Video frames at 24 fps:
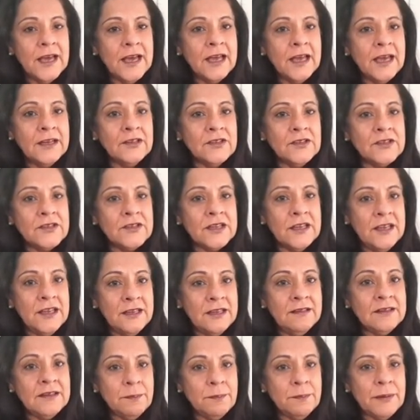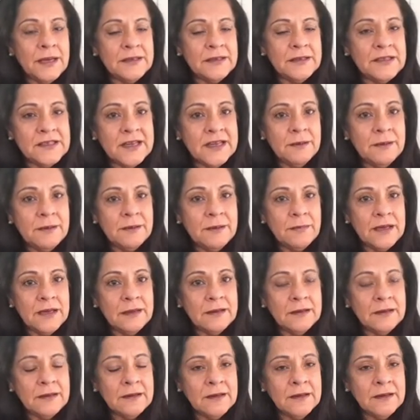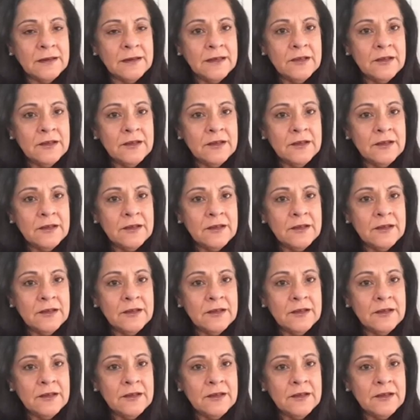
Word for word: And in the pandemic,